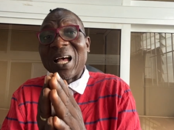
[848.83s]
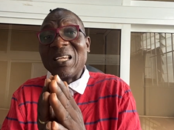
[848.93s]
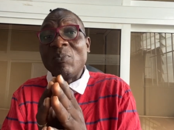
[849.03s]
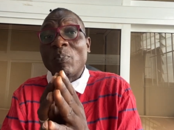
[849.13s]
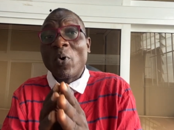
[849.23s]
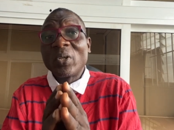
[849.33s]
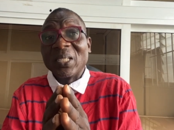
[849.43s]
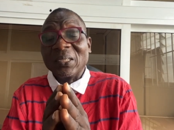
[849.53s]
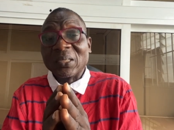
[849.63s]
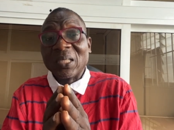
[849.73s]
are
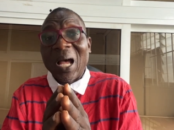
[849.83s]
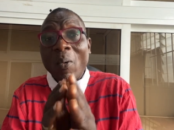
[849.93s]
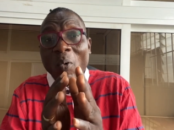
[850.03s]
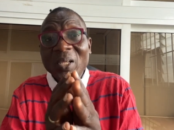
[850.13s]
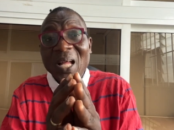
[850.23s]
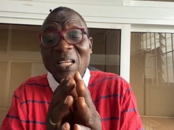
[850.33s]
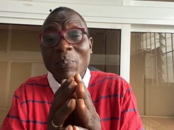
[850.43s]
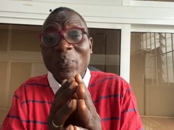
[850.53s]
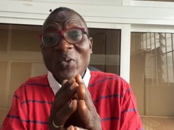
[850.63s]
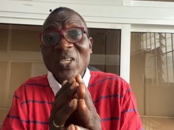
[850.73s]
important. And what are the
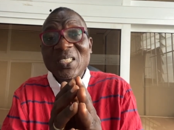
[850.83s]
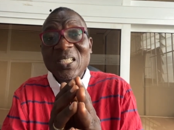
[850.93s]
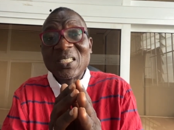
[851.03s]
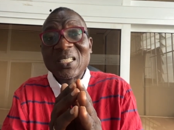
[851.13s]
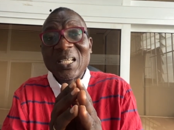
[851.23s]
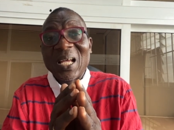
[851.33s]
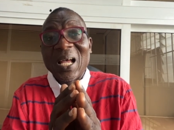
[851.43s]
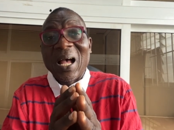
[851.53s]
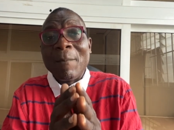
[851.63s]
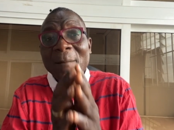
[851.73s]
processes
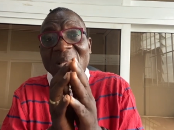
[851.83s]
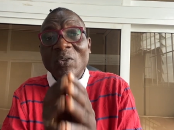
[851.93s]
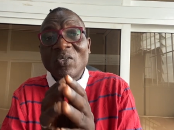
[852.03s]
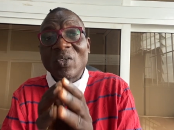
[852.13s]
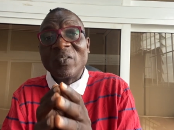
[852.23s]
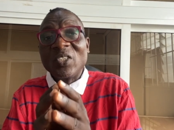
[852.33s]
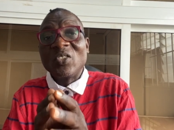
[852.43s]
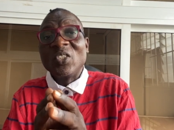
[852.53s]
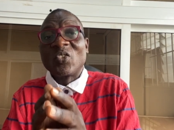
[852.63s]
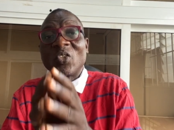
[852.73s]
and methods of these
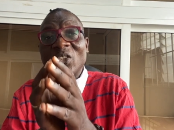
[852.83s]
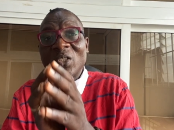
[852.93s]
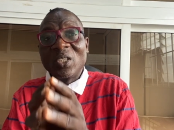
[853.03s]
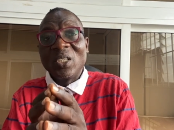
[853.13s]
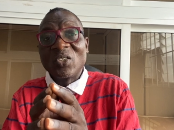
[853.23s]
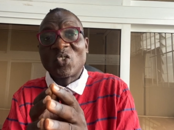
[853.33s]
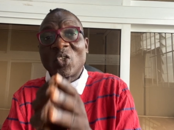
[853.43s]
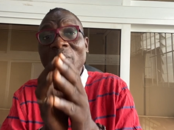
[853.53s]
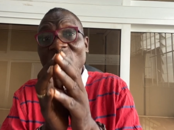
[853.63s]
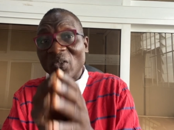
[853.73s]

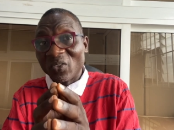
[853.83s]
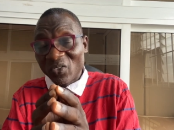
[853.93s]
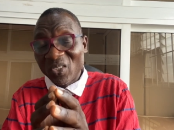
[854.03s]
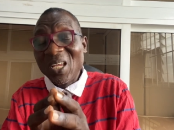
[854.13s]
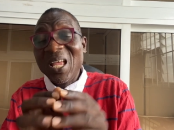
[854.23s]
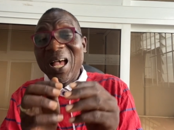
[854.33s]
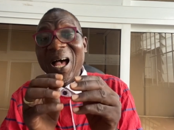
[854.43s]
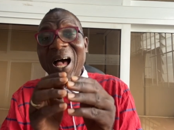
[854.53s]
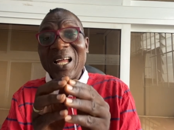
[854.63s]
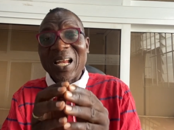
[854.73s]
disruptions?
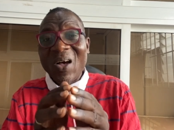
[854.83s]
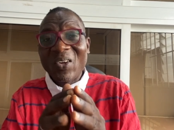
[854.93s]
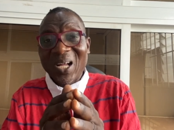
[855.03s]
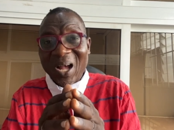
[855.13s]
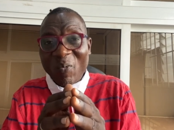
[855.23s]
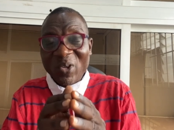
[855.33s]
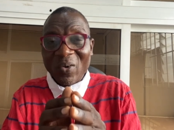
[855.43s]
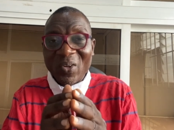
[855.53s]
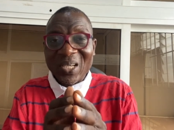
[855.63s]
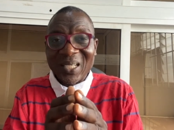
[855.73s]
And how can we
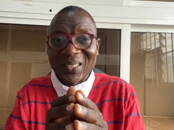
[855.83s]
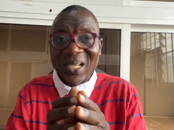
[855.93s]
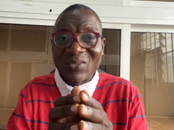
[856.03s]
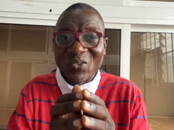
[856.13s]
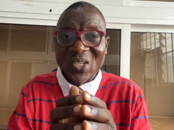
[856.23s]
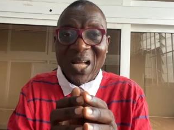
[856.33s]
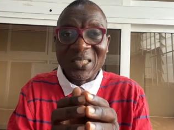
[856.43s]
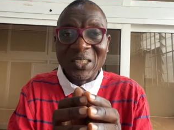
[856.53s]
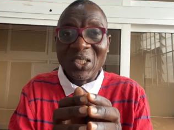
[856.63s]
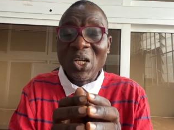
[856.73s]
understand
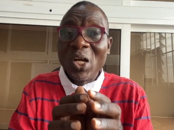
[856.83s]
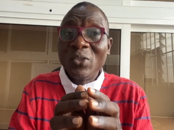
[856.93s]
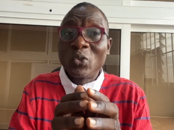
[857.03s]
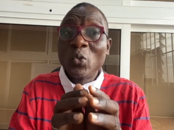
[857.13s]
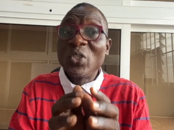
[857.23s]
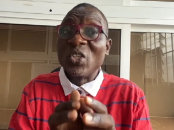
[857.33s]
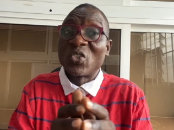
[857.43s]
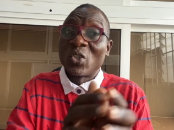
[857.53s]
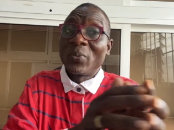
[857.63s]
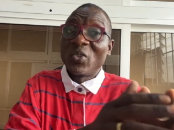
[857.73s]
society through
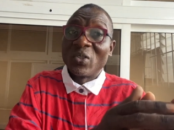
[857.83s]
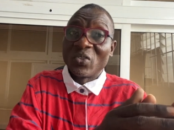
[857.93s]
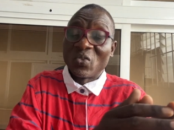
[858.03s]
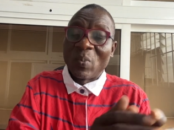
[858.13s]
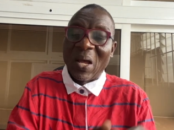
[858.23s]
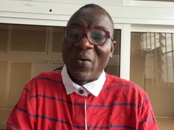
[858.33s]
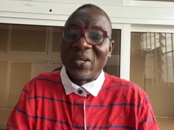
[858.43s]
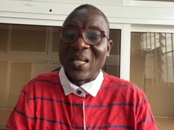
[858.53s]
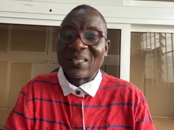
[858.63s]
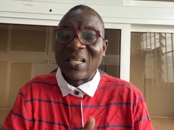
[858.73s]
disruptions by
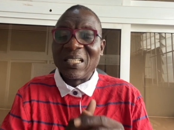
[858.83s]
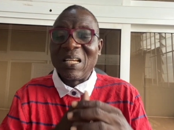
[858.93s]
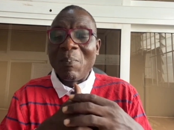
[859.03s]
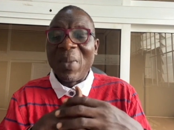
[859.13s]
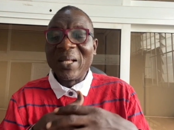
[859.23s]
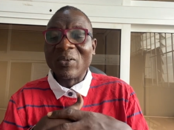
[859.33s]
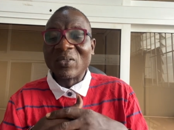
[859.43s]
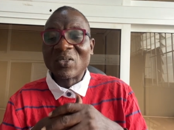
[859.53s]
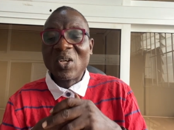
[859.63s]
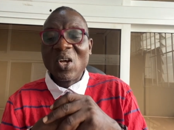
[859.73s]
understanding the
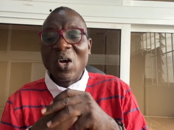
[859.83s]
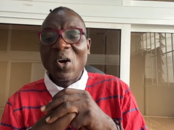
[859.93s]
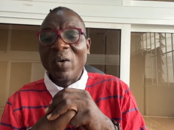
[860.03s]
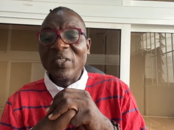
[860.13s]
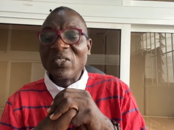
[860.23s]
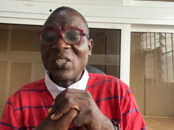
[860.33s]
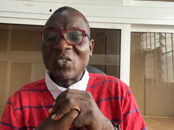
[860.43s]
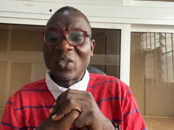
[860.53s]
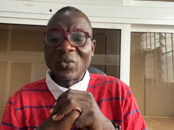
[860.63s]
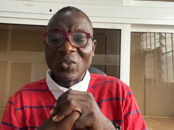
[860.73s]
methods of these
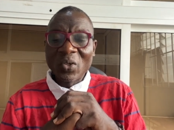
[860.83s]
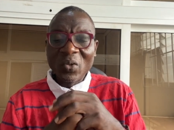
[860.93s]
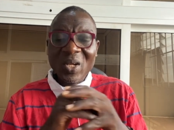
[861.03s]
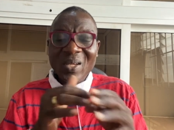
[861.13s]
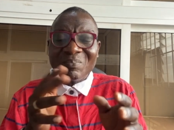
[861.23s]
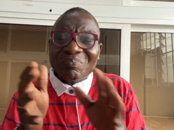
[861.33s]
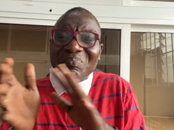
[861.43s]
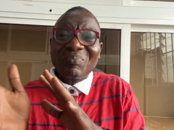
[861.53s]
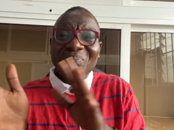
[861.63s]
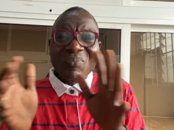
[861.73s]
disruptions? So,
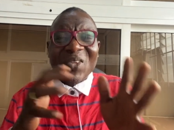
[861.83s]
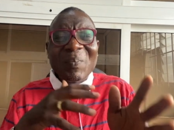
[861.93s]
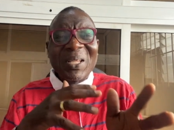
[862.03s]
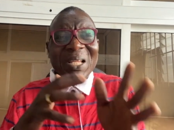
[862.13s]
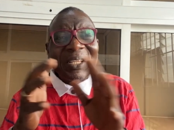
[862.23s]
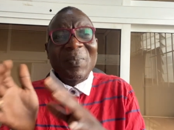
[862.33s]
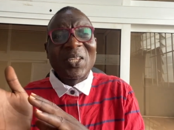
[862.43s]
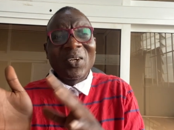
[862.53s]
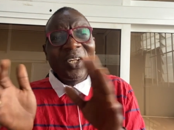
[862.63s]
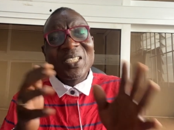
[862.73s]

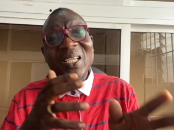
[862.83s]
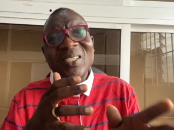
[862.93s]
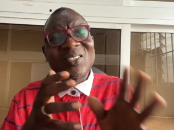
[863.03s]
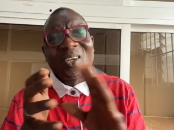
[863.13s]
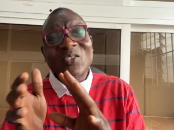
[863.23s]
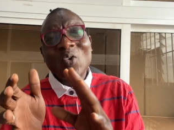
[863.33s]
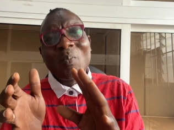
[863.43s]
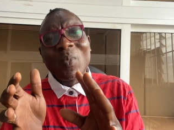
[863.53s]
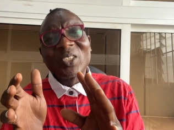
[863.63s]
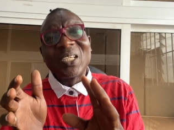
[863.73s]
methodology is not so
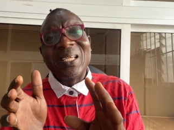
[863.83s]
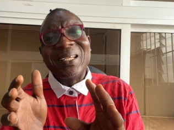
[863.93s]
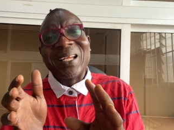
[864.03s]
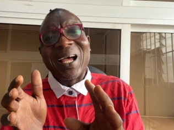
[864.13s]
much in